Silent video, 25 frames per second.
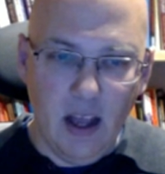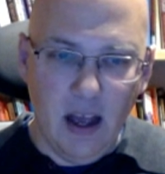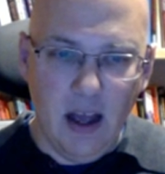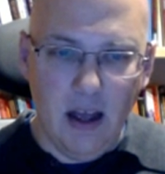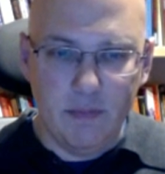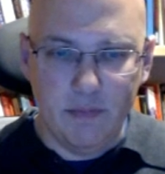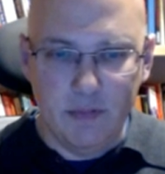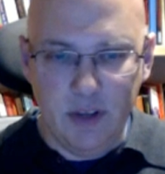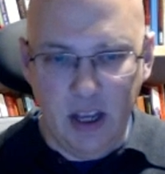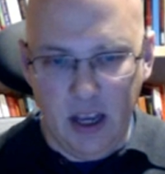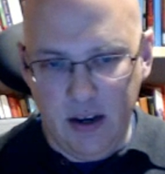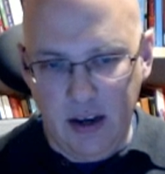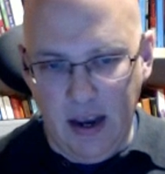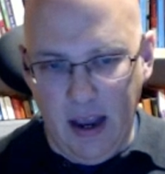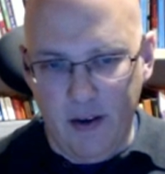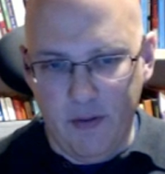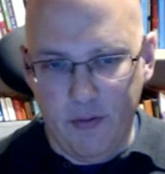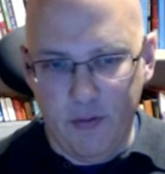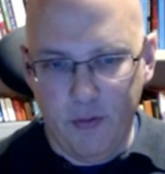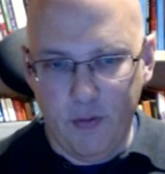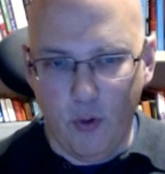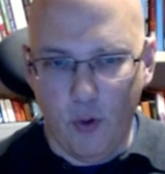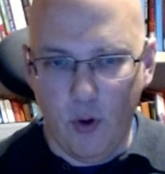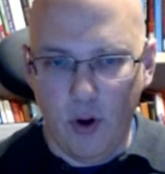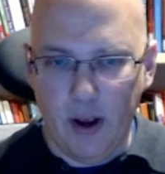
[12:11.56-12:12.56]
He had
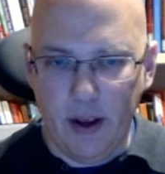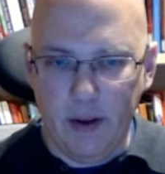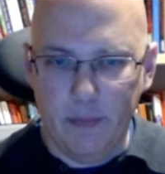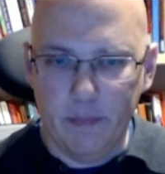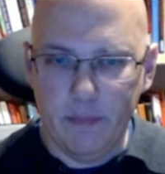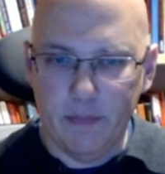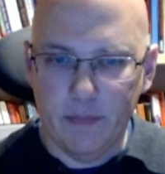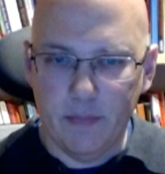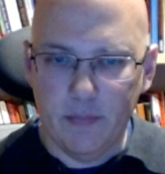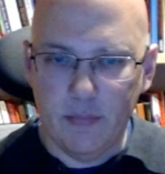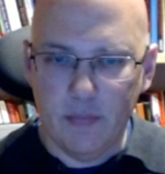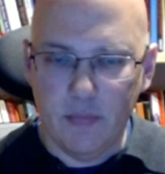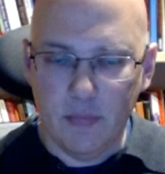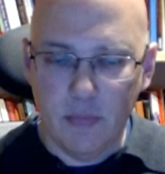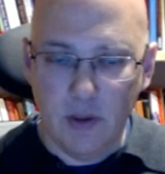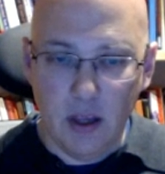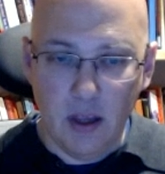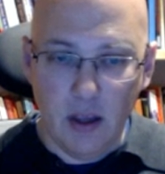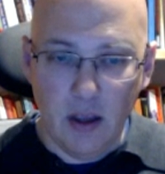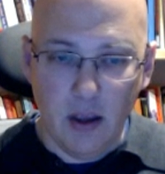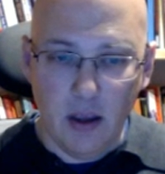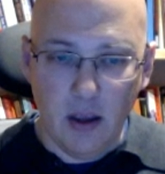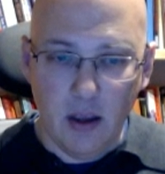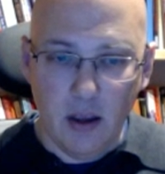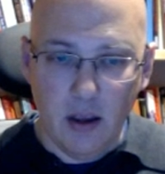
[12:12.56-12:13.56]
f4 yeah,
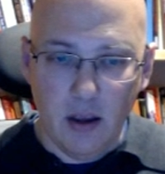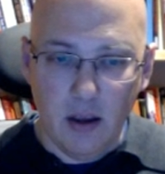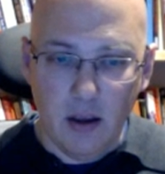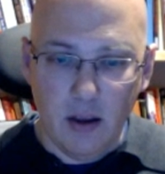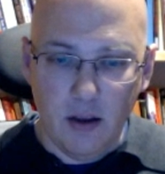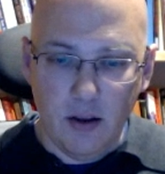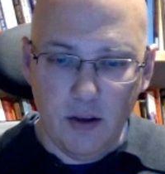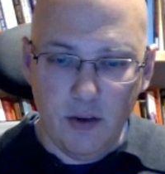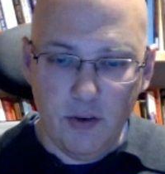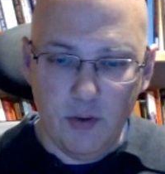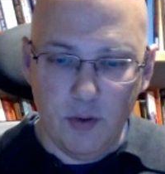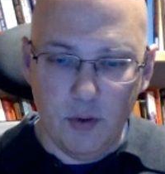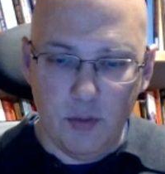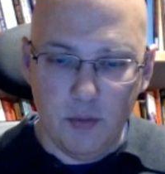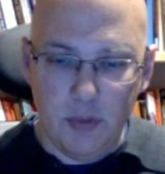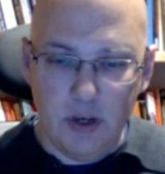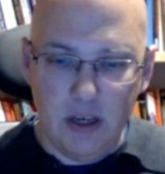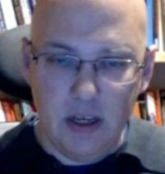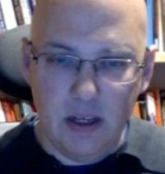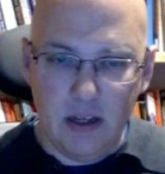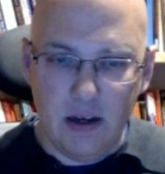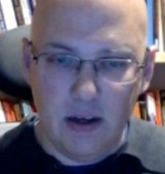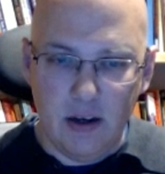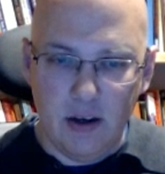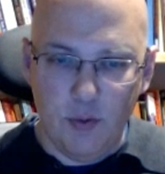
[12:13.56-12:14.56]
to
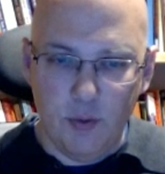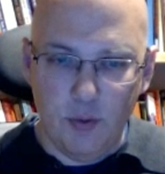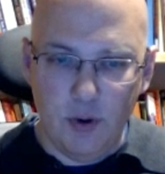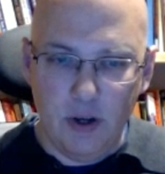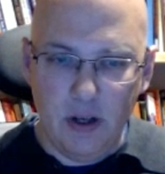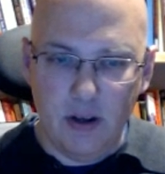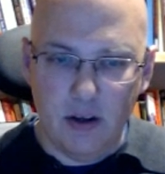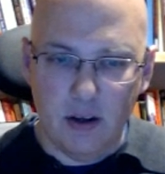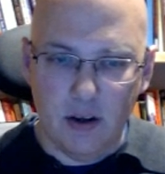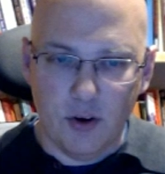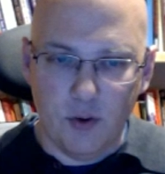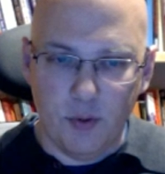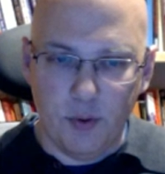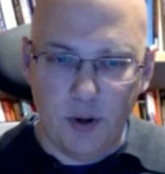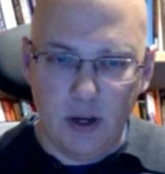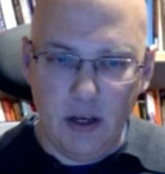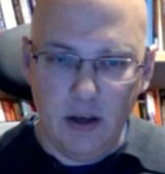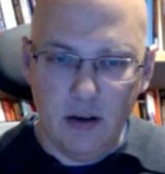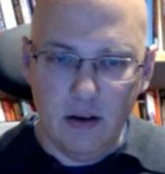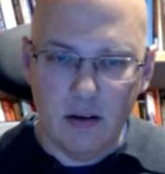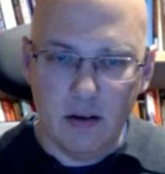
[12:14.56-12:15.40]
immediately win the queen.